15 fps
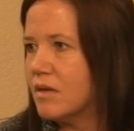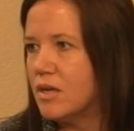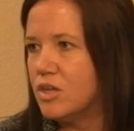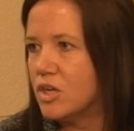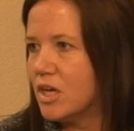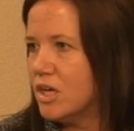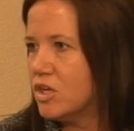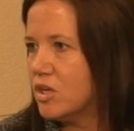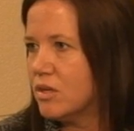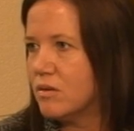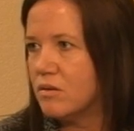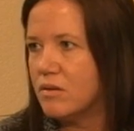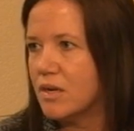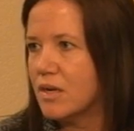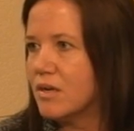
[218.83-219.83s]

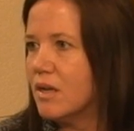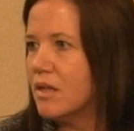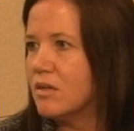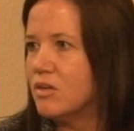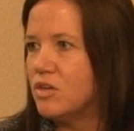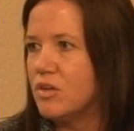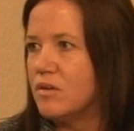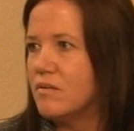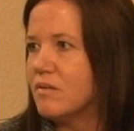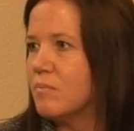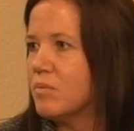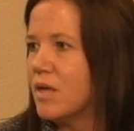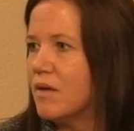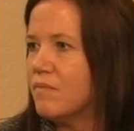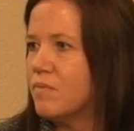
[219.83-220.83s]
education technologies and
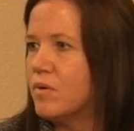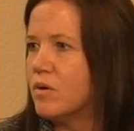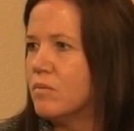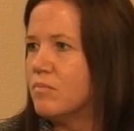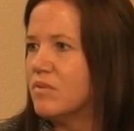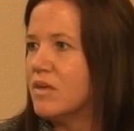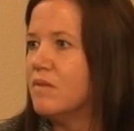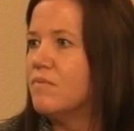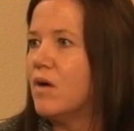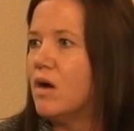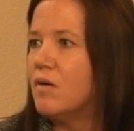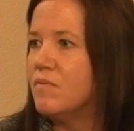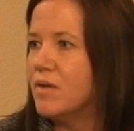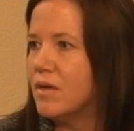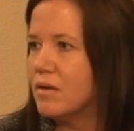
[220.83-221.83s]
platforms
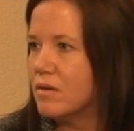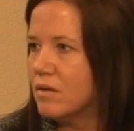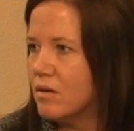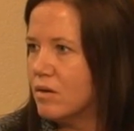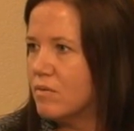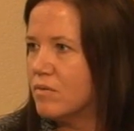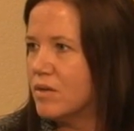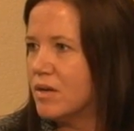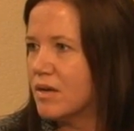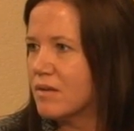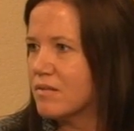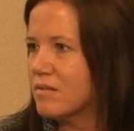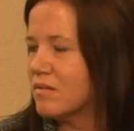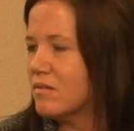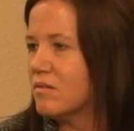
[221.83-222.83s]
evolving over the
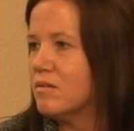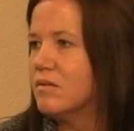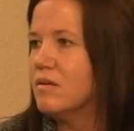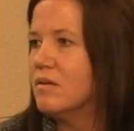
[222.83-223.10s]
next